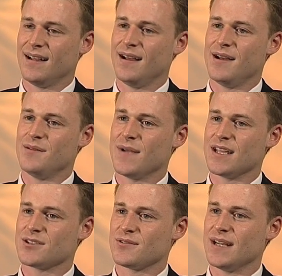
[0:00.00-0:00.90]
and
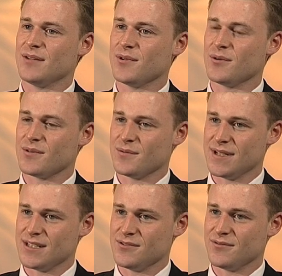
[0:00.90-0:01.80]
make sure any will that
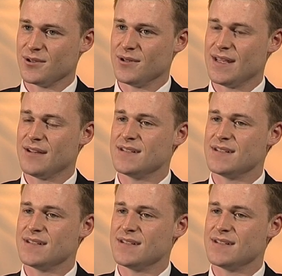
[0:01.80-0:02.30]
we do for you here